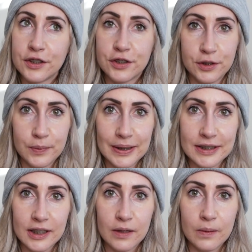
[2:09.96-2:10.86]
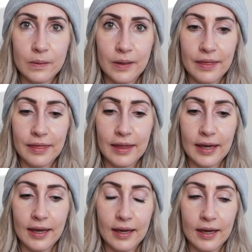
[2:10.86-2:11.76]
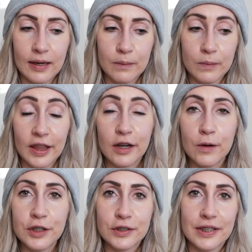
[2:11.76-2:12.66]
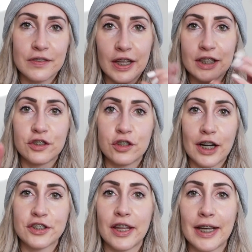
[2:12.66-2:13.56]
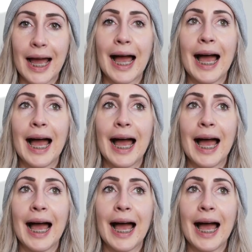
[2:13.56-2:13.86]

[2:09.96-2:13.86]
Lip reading: 2 weeks ago, they were like, oh, you just have to like stretch, like